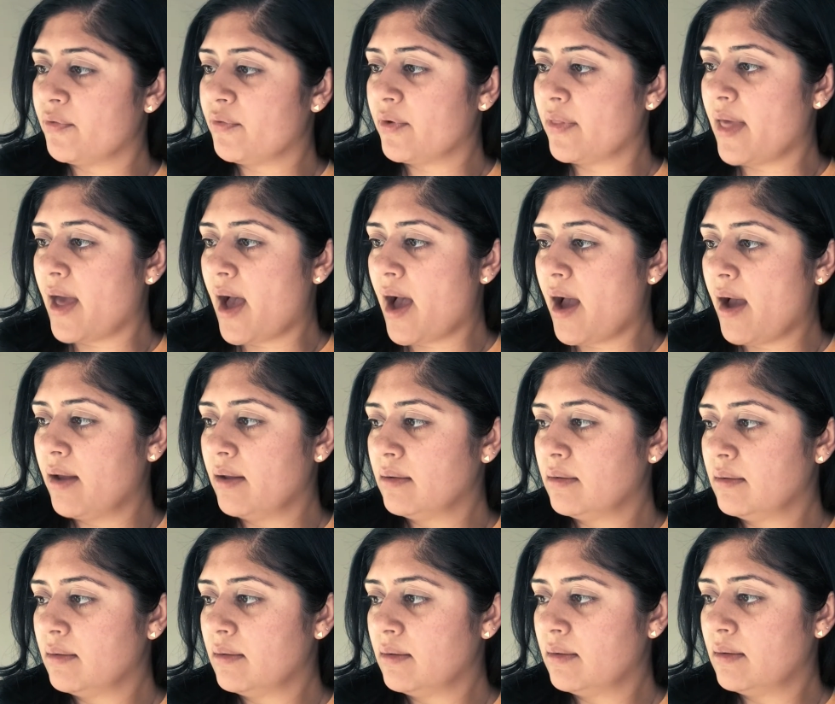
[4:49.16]
for that.
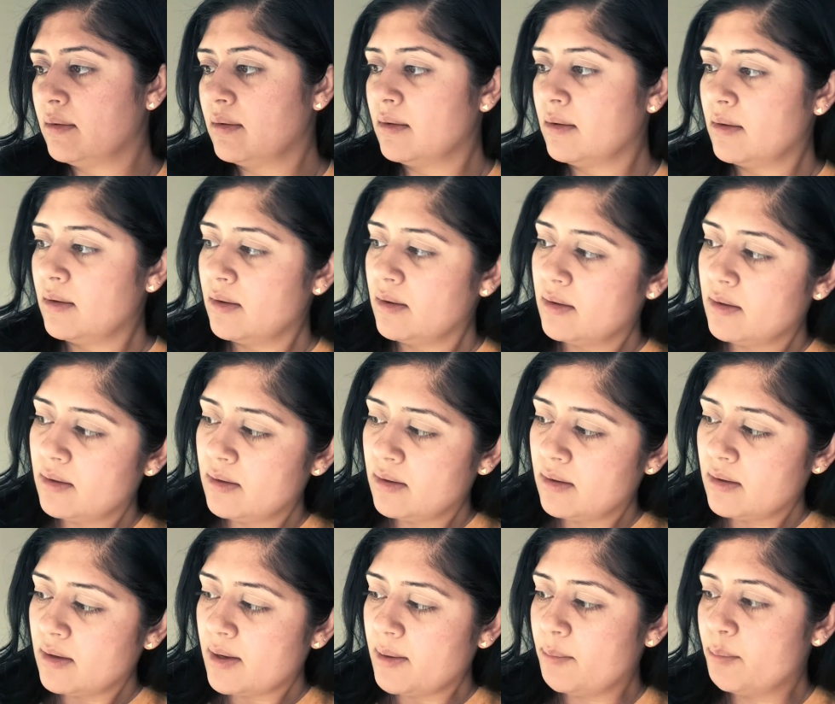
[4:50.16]

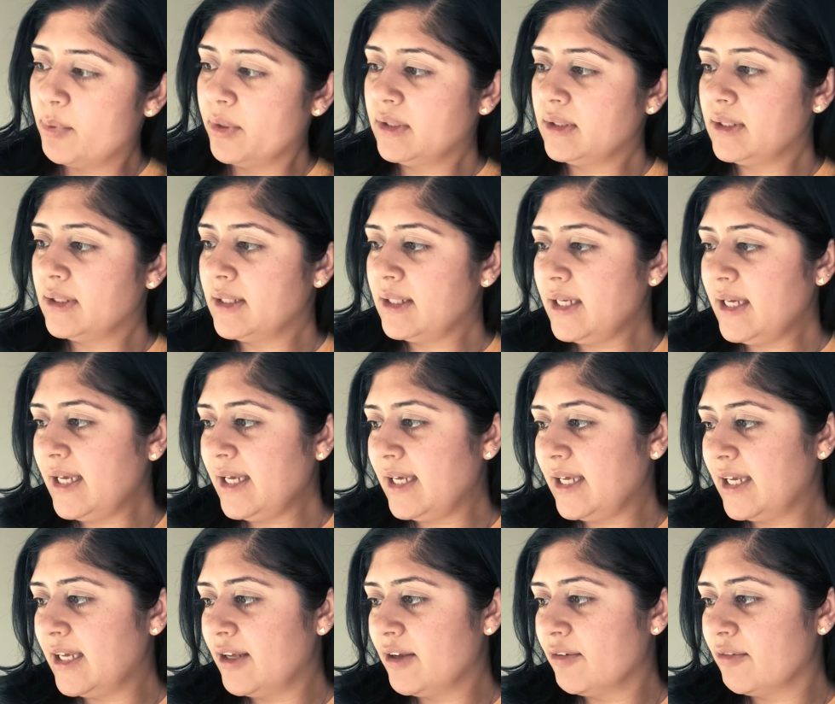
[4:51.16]
I
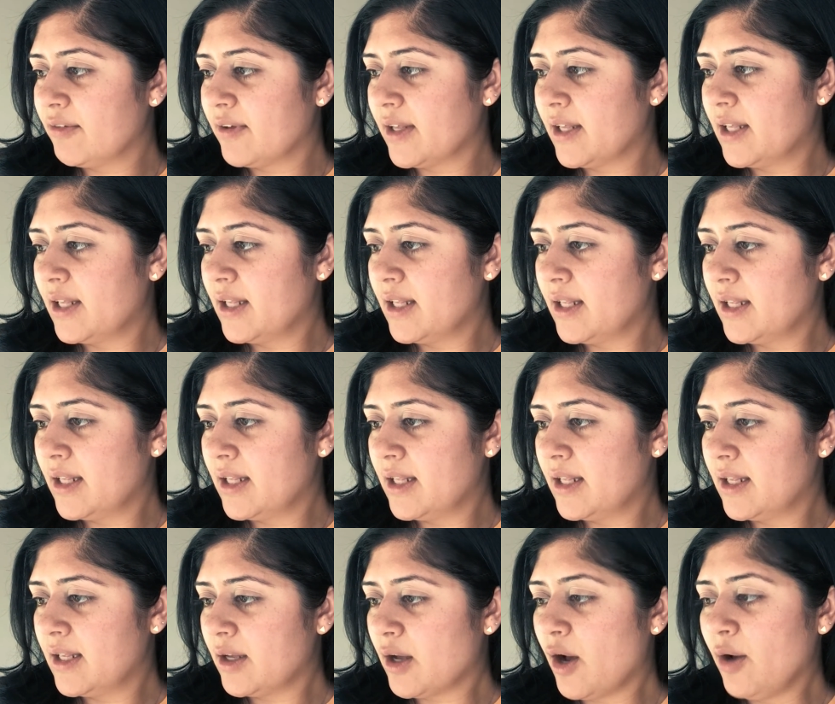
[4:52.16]
believe...
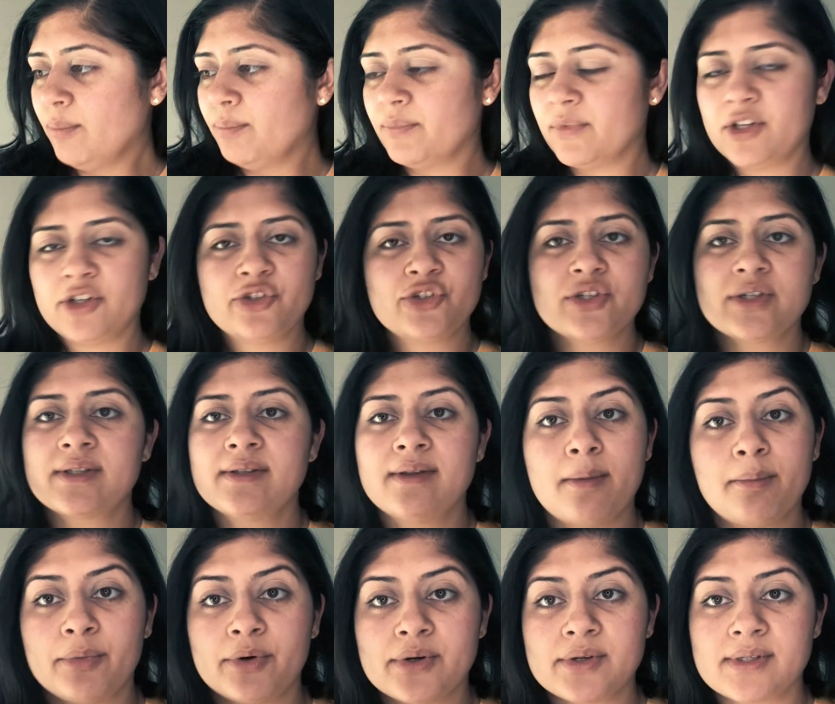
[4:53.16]
Oh, there's just
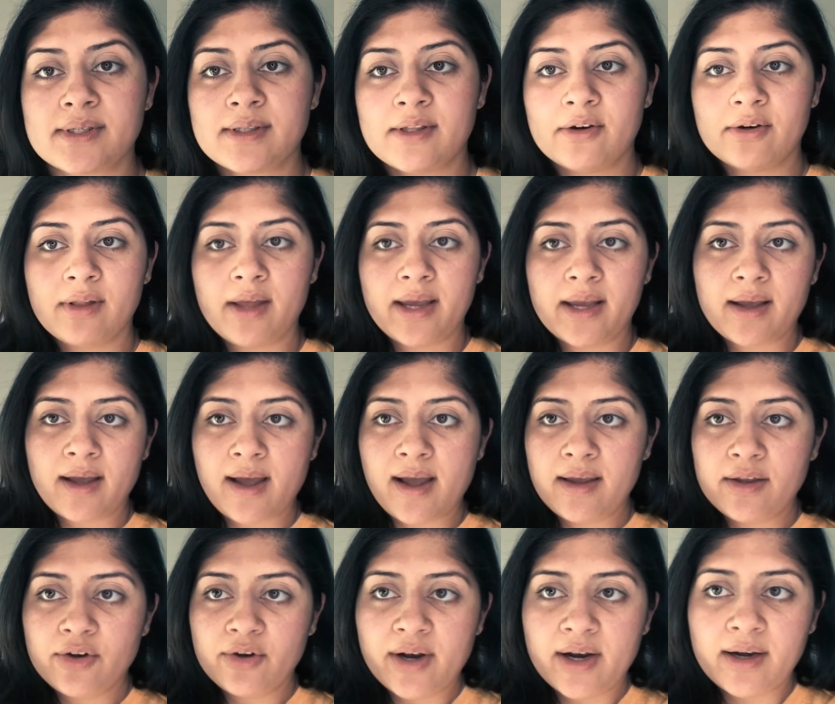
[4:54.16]
numbers. They're like,
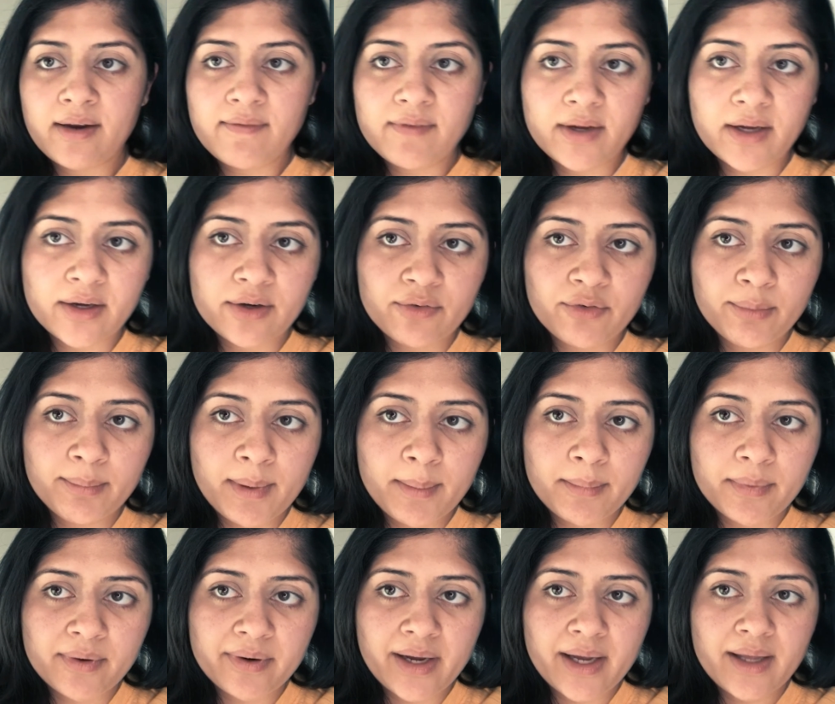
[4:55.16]
you're not even going to
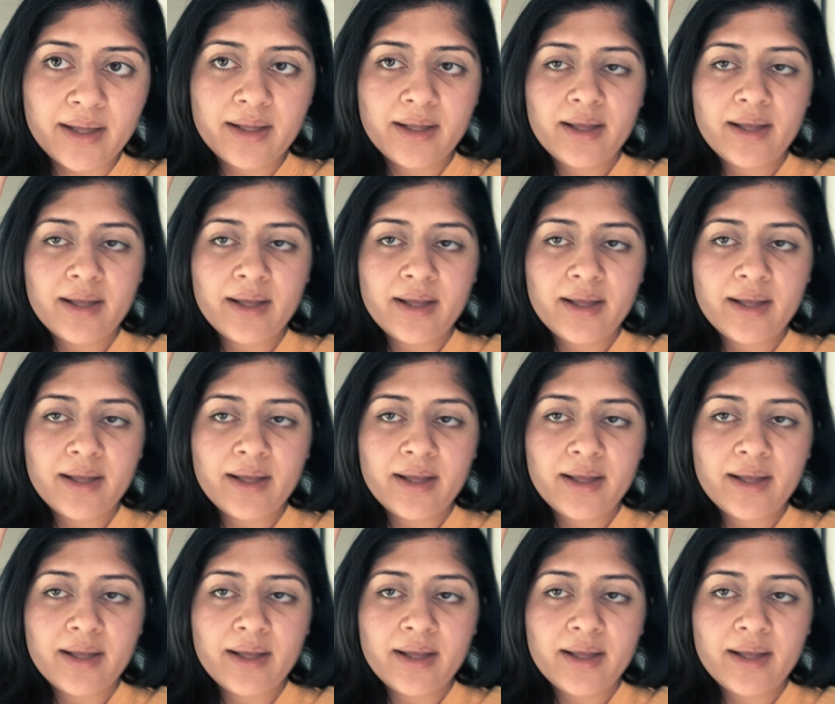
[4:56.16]
remember it.